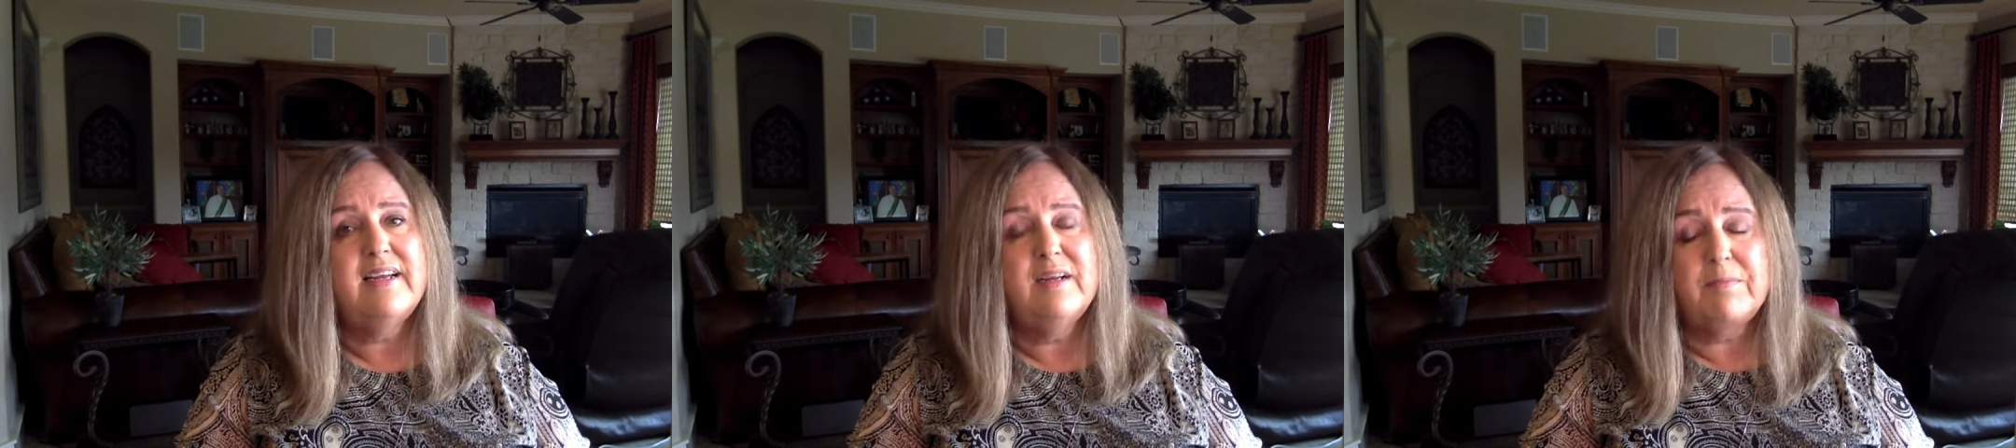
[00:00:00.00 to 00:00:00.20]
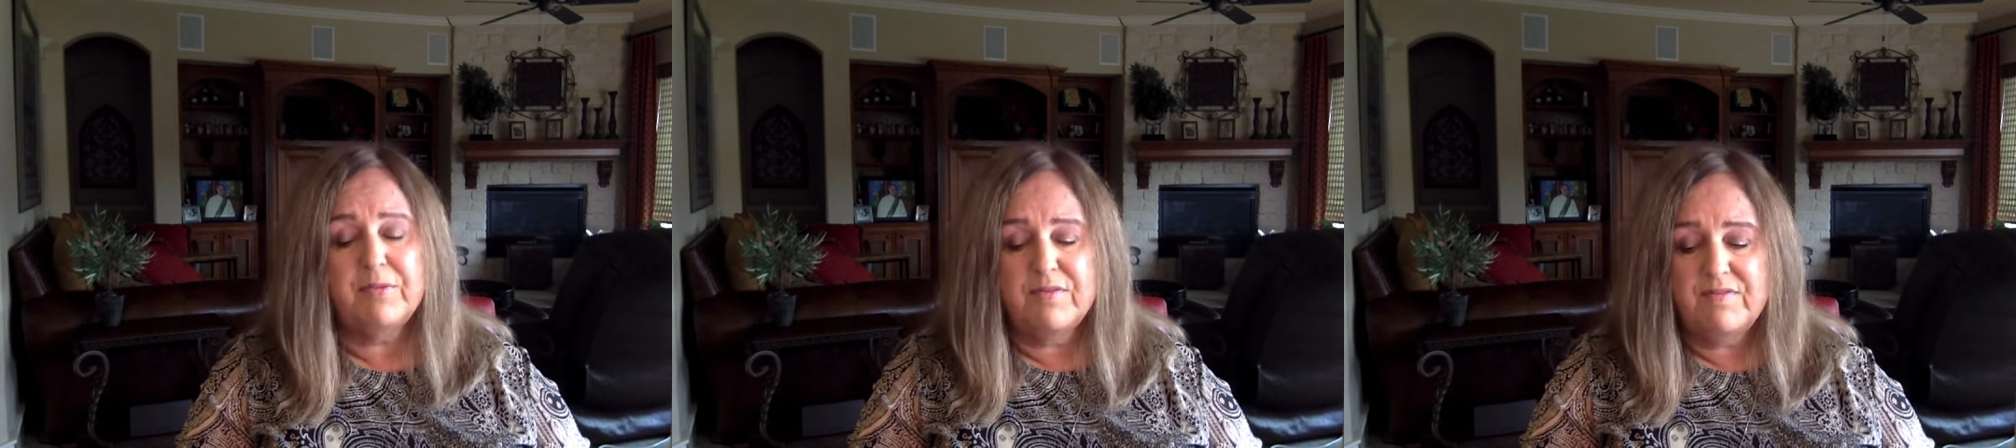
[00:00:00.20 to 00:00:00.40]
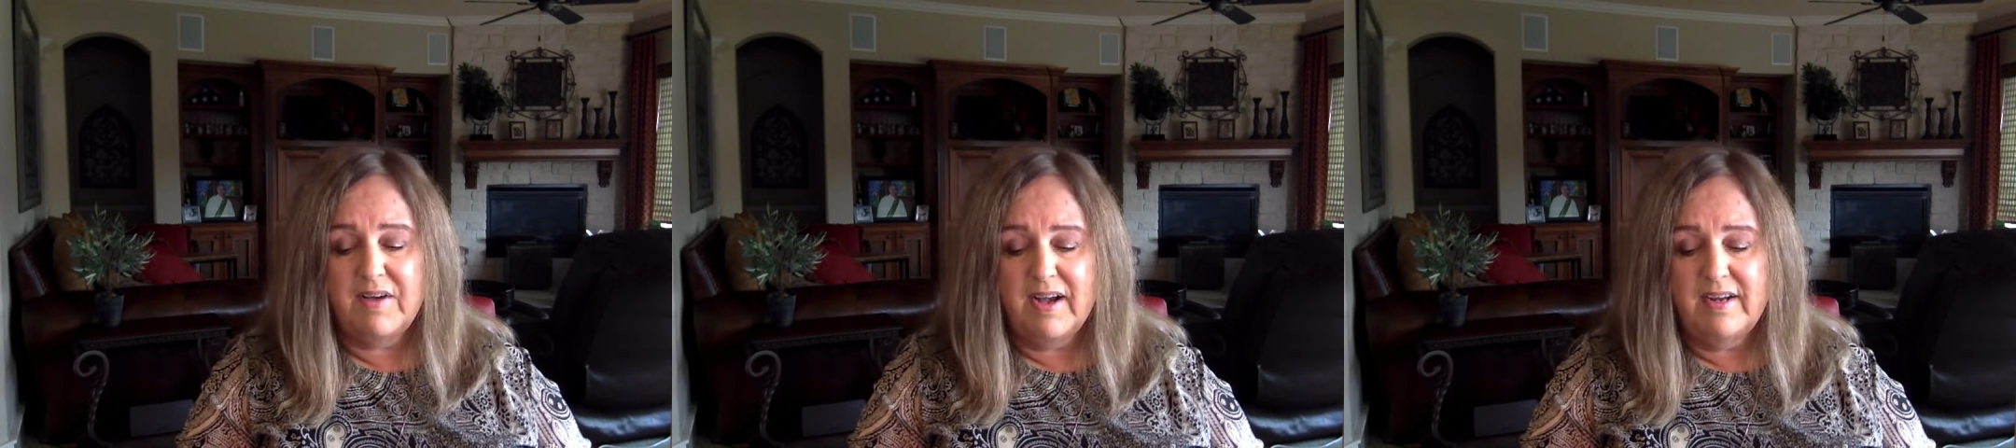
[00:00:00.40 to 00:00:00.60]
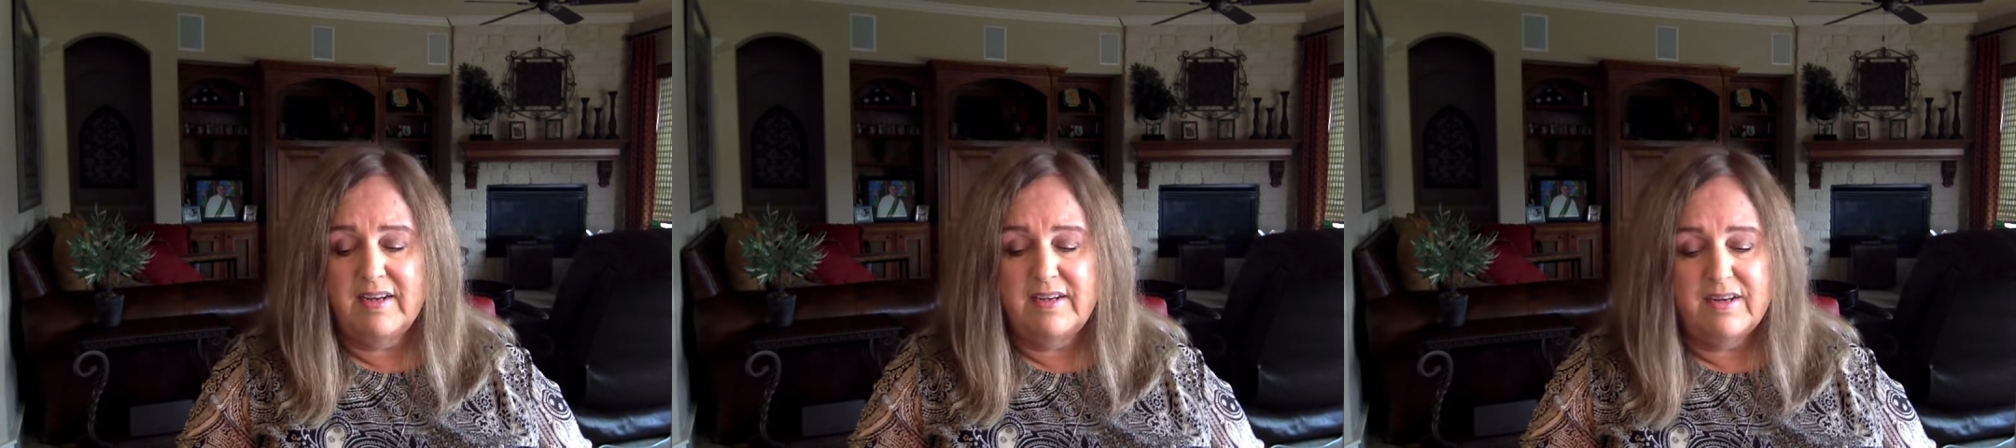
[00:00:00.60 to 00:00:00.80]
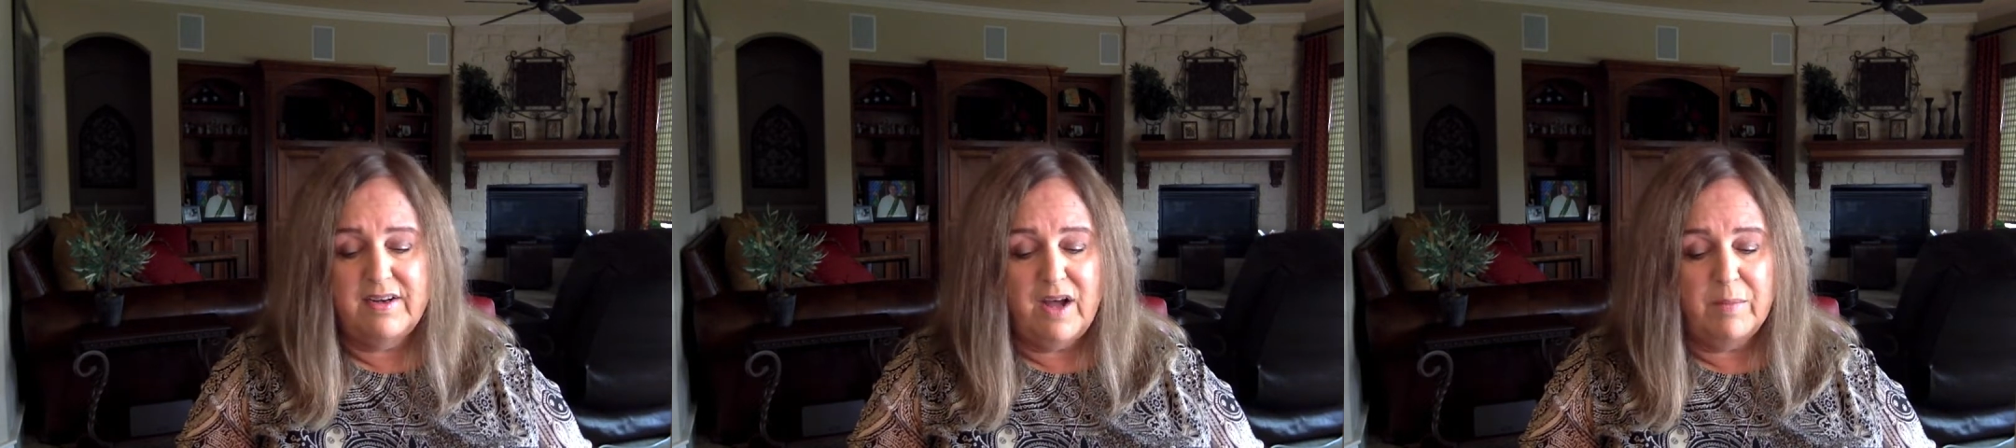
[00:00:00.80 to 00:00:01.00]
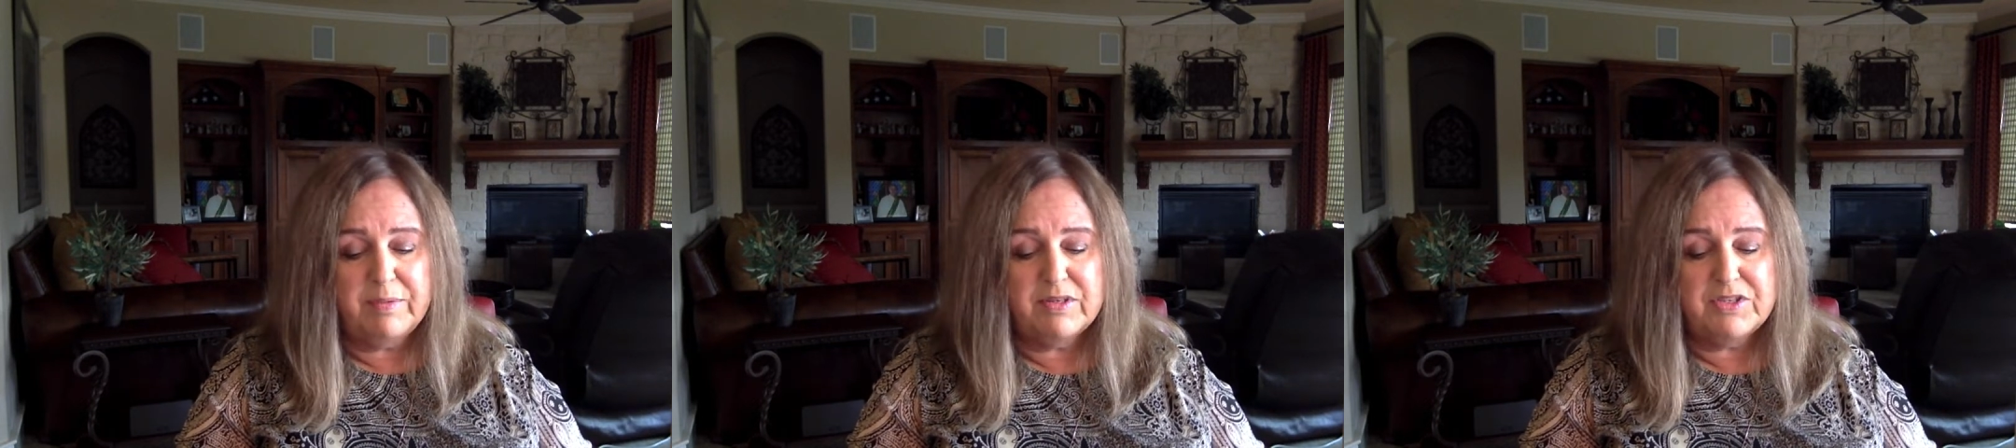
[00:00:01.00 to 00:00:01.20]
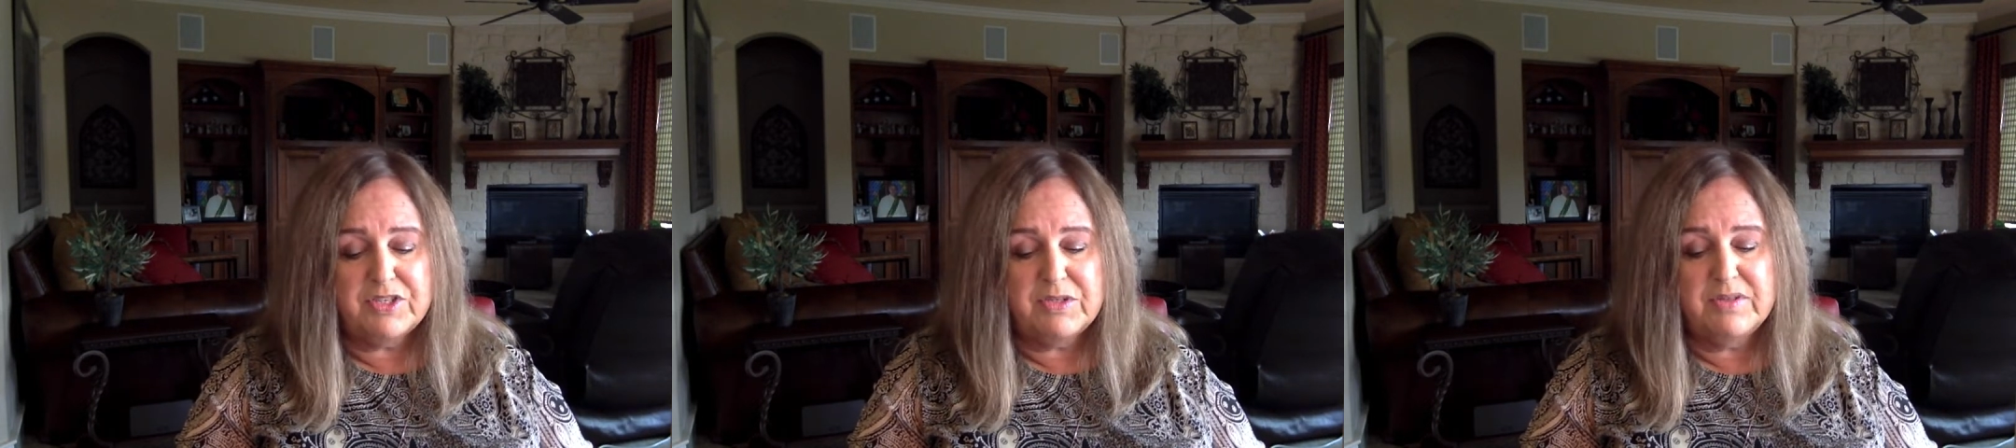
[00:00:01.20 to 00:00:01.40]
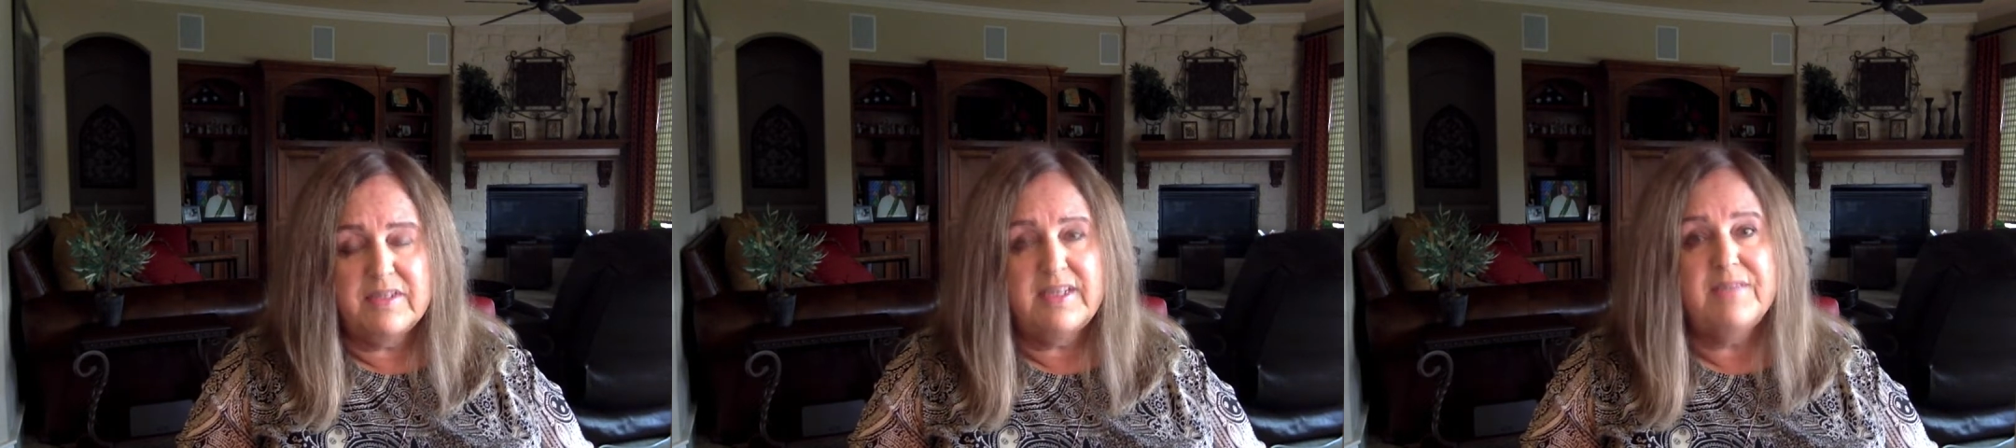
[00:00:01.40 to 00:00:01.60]
it provided an
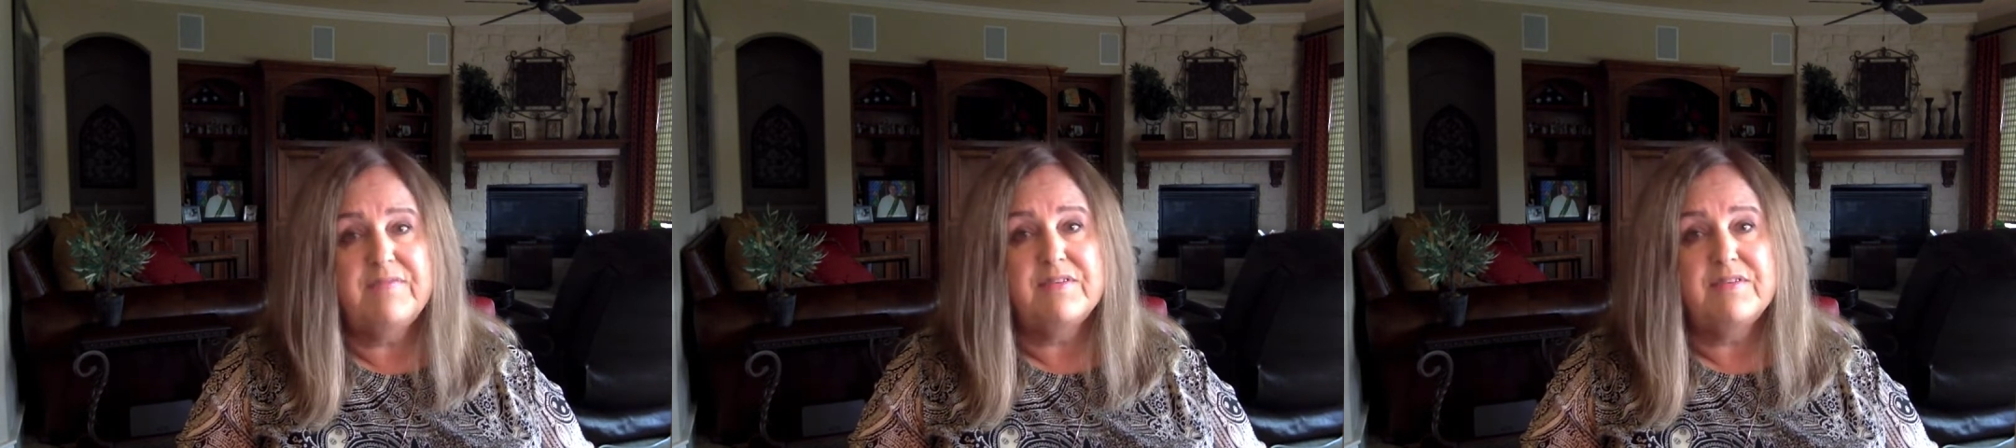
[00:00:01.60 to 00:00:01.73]
opportunity